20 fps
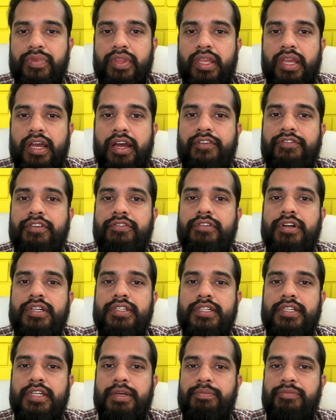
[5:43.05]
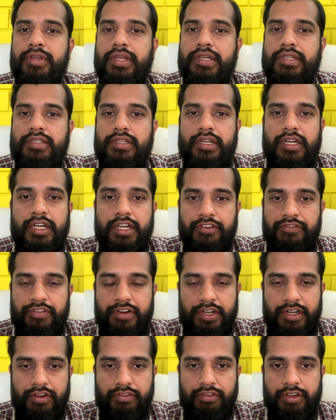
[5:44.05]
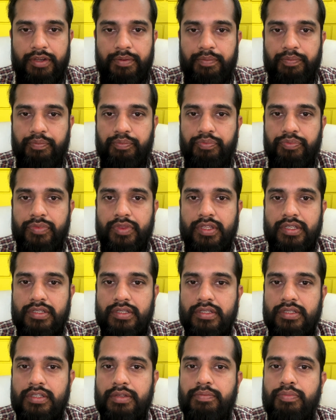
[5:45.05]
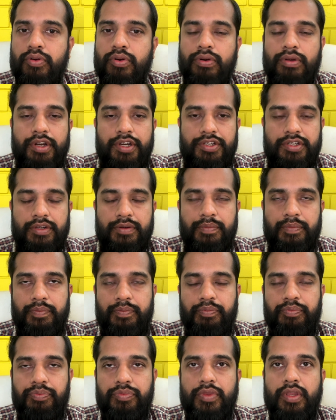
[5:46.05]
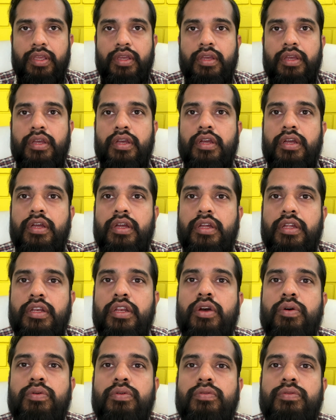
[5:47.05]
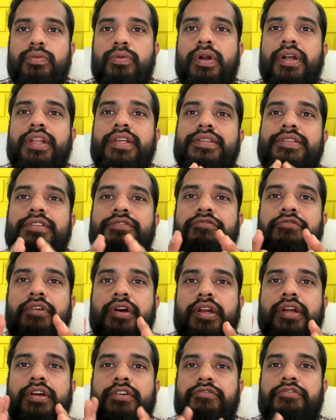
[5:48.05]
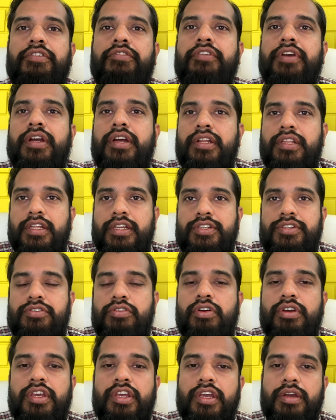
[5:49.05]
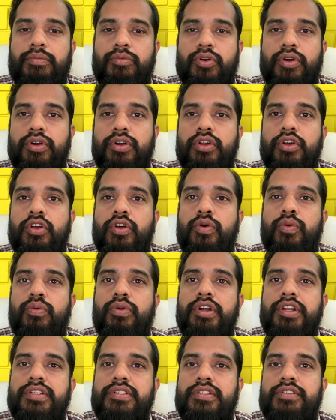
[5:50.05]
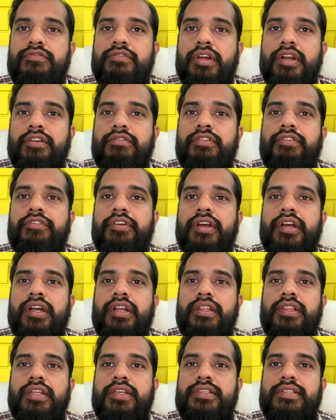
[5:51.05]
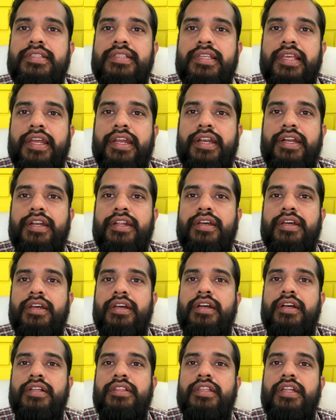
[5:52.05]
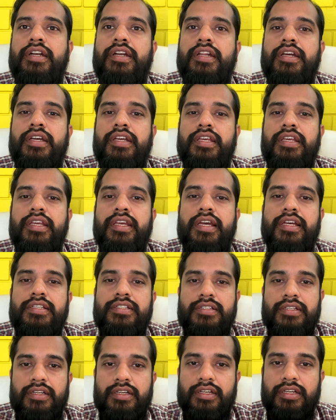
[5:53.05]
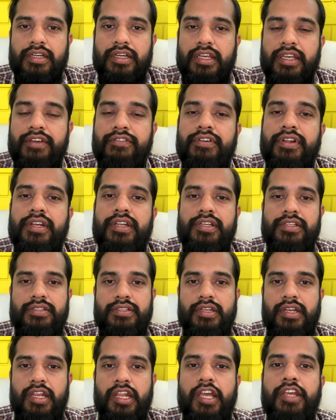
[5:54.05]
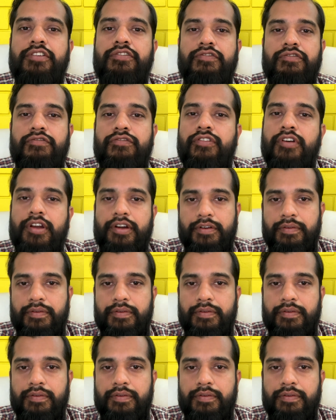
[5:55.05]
Afterwards, it appears in a different way. This is the progression. Now, what is the work Vivekananda is talking about? What is the work Vivekananda said that he has given his life for?